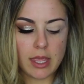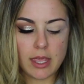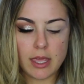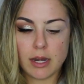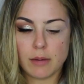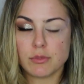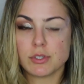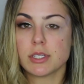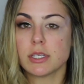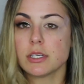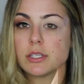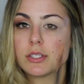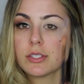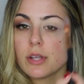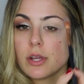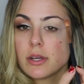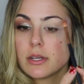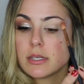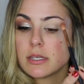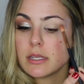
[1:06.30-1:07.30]
And I'm just going to
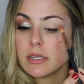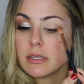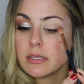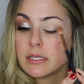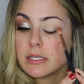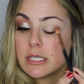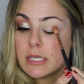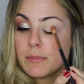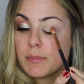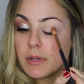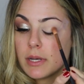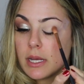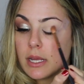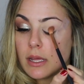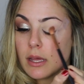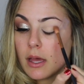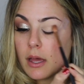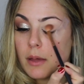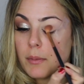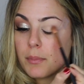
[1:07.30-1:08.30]
start
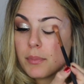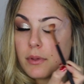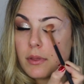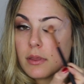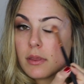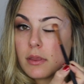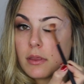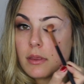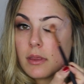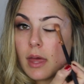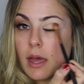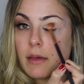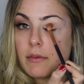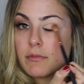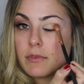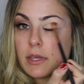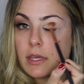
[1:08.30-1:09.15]
deepening up that